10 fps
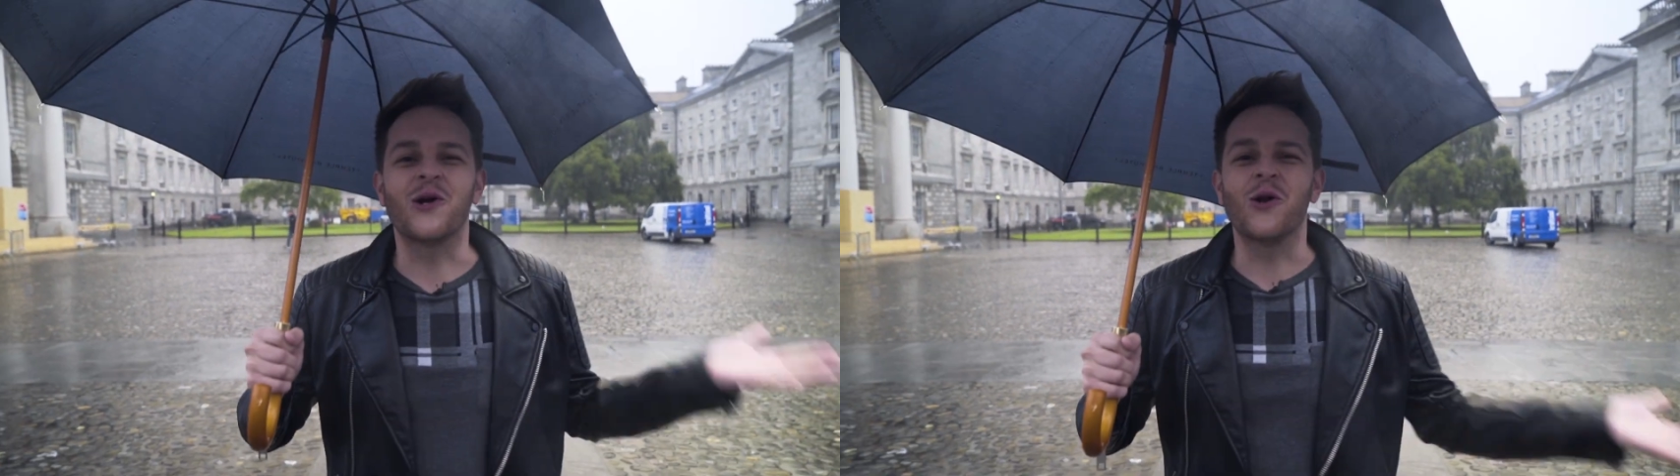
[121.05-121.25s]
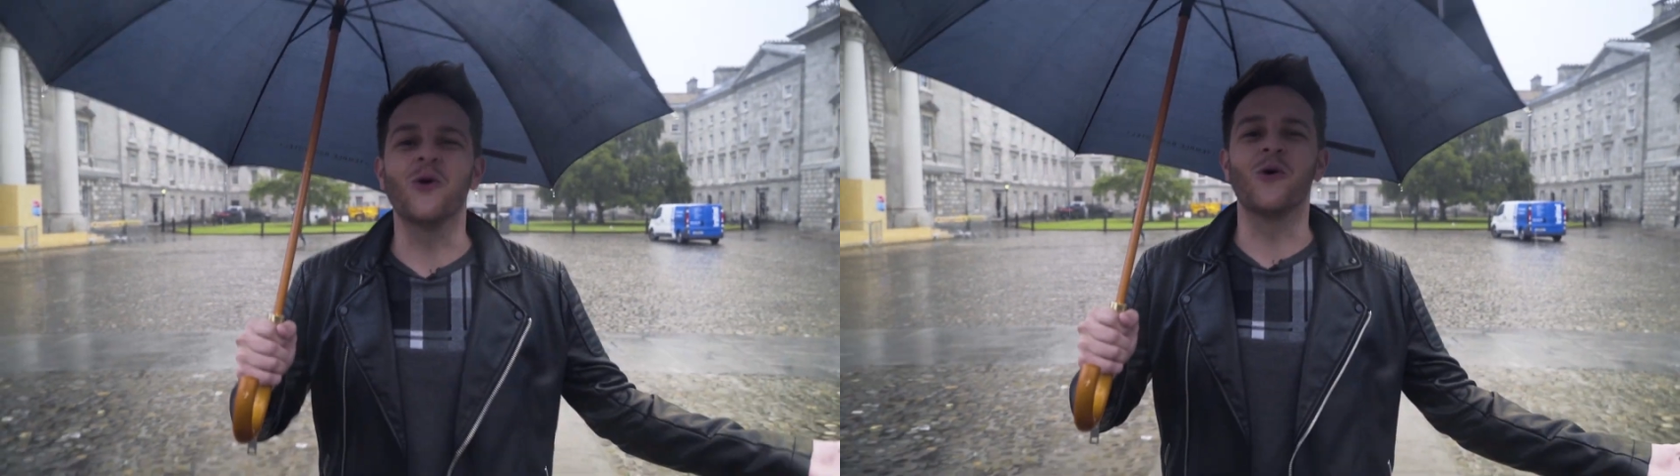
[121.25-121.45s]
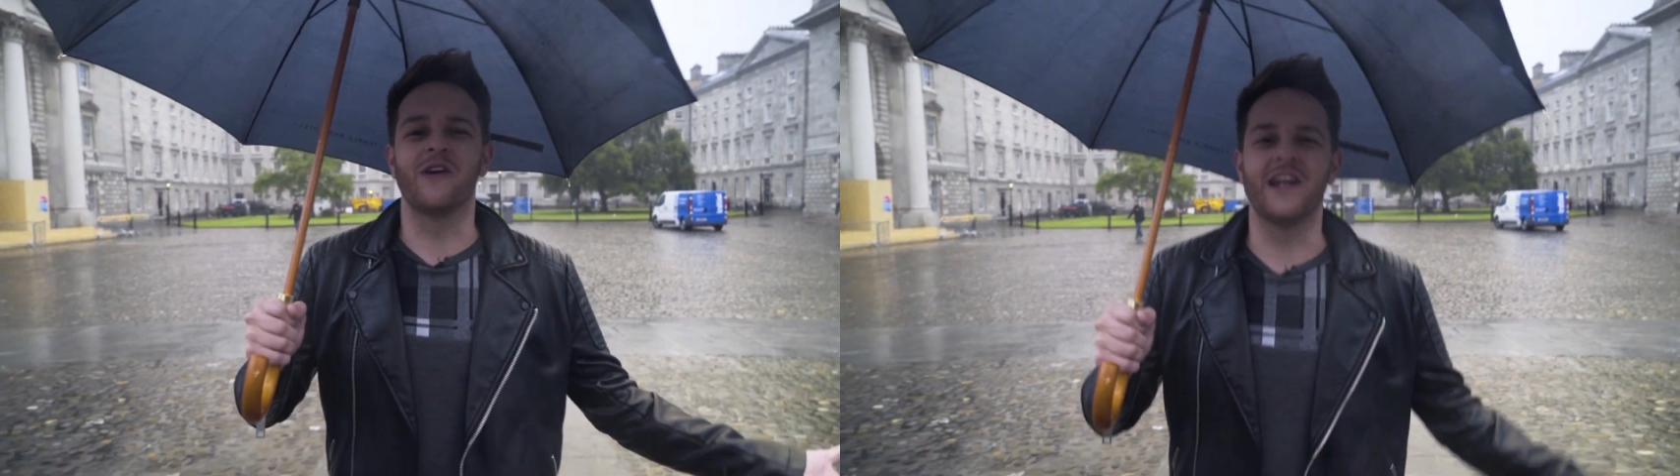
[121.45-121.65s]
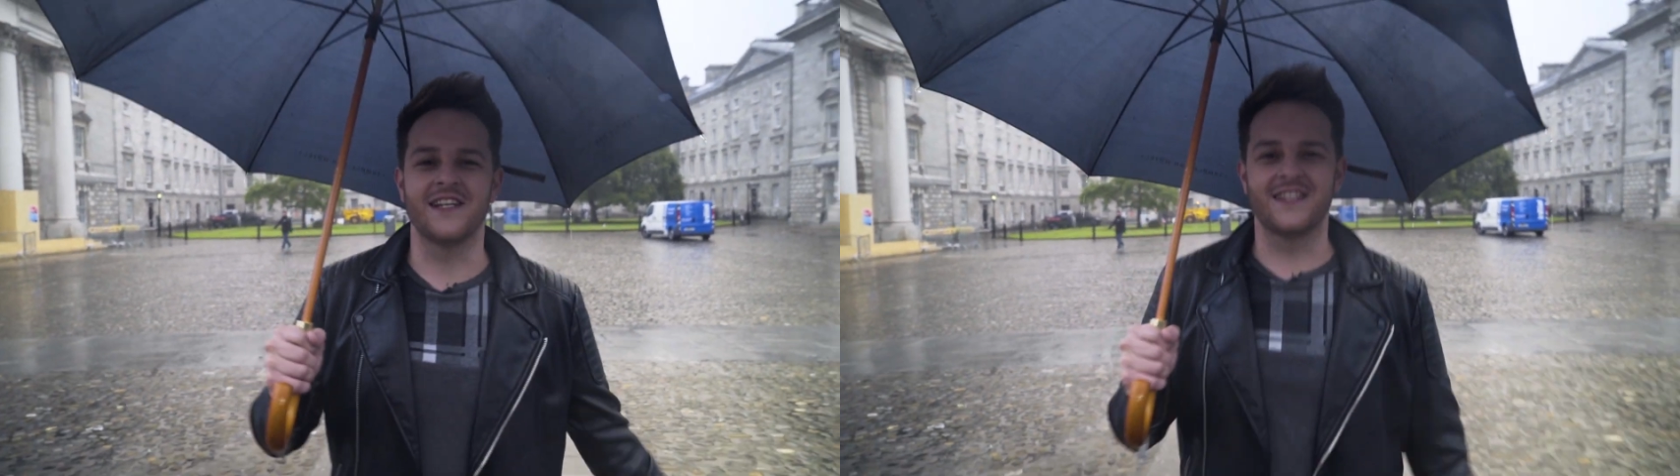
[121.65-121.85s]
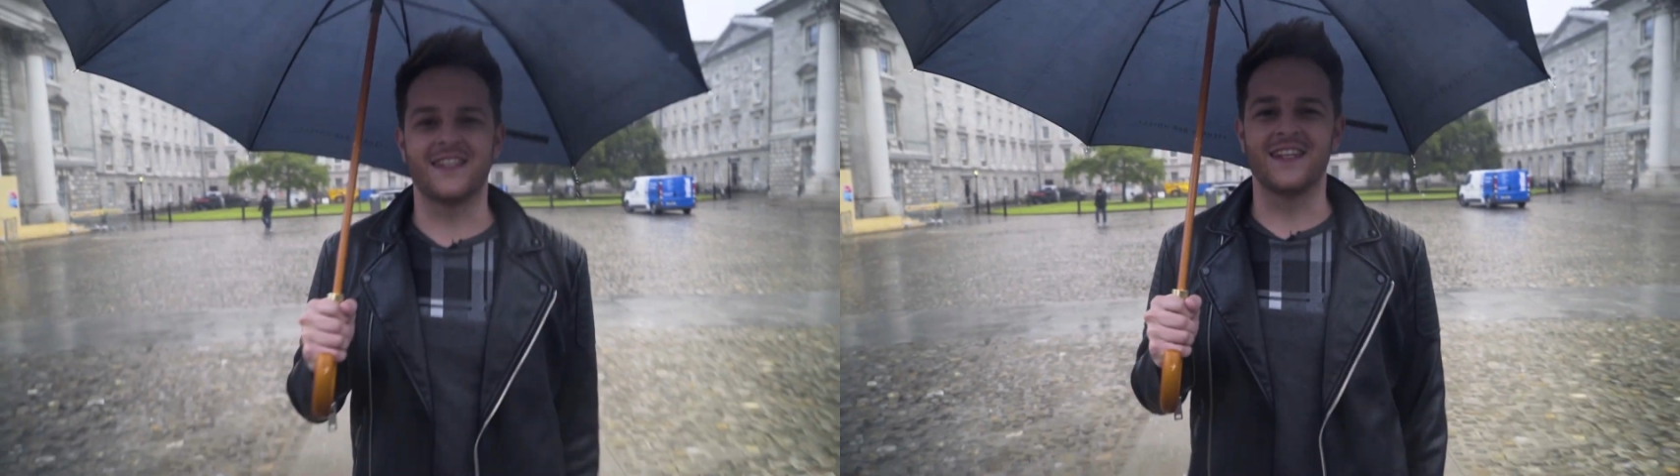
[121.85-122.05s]

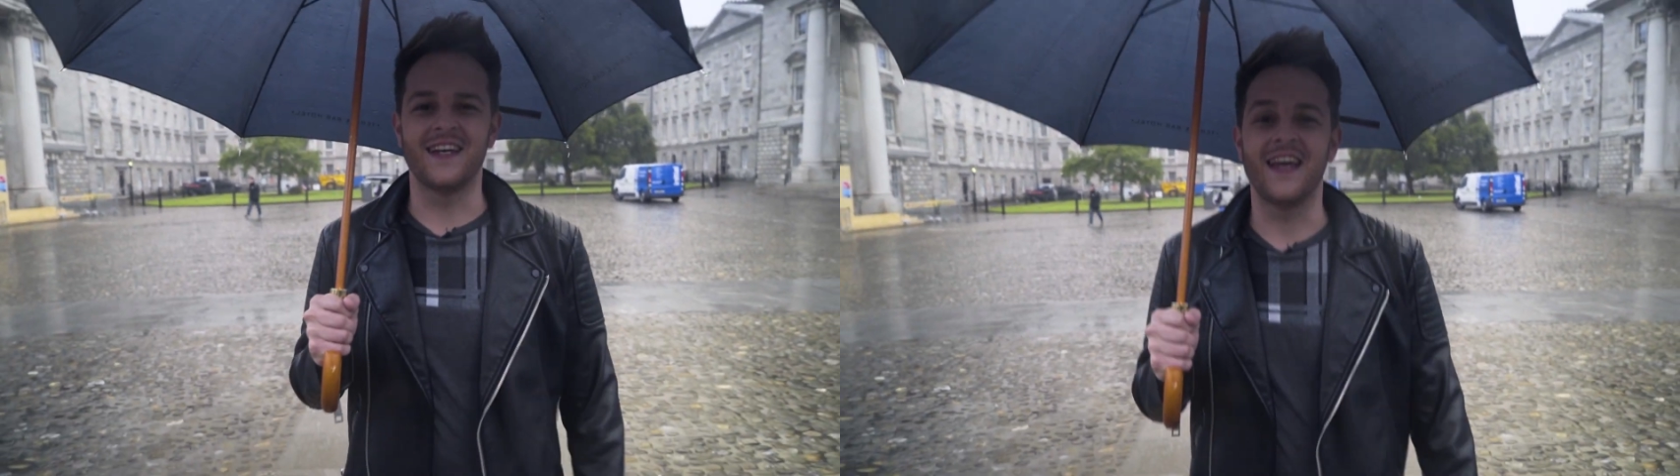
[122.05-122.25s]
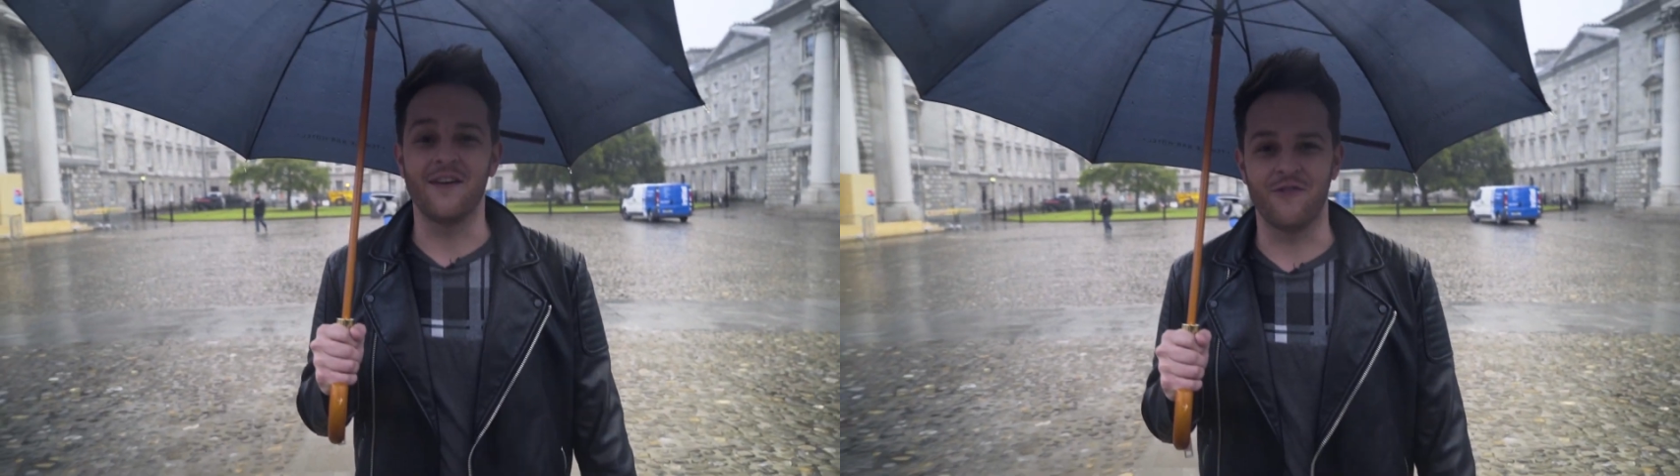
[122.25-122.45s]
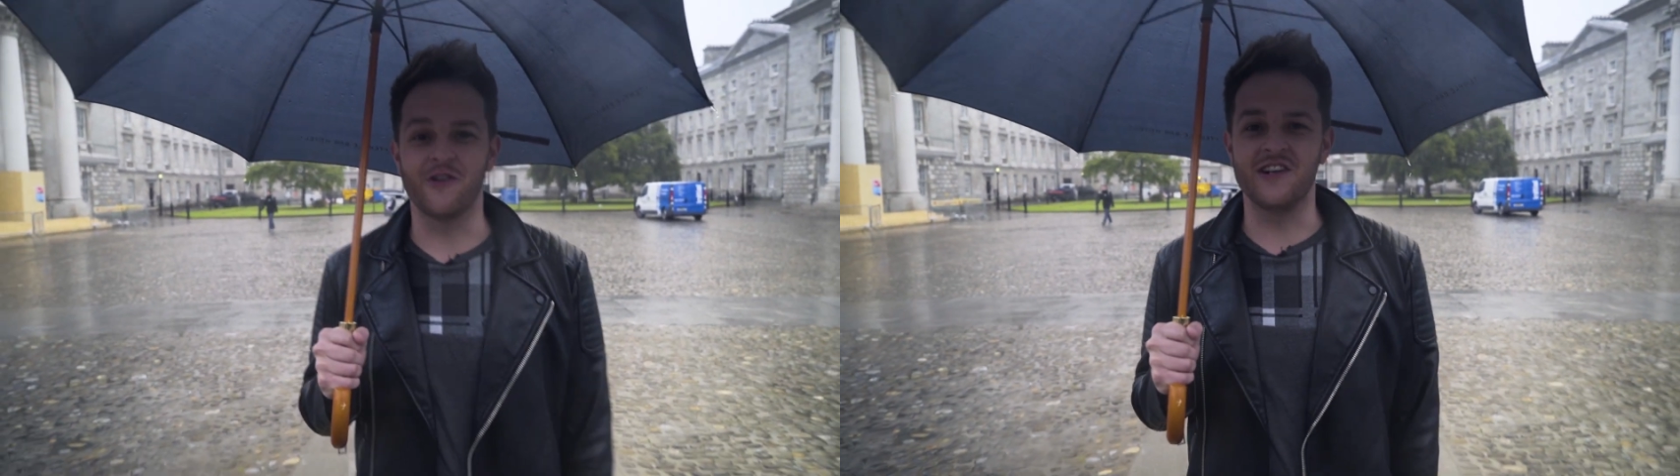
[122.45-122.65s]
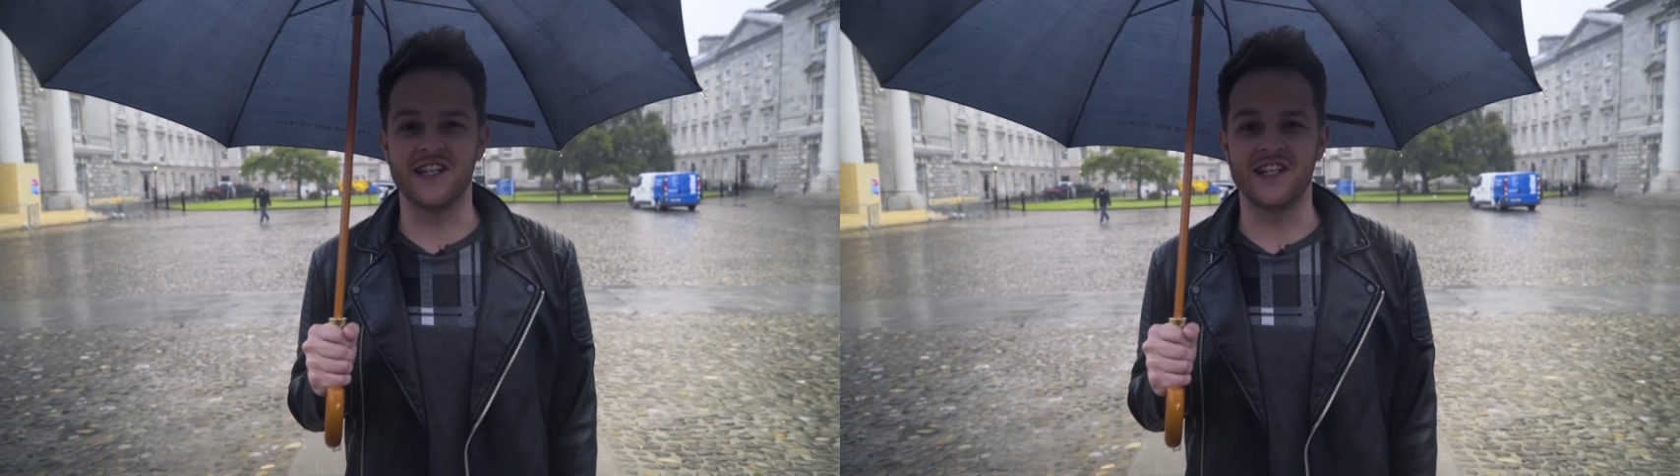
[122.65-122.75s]
glorious, if you're a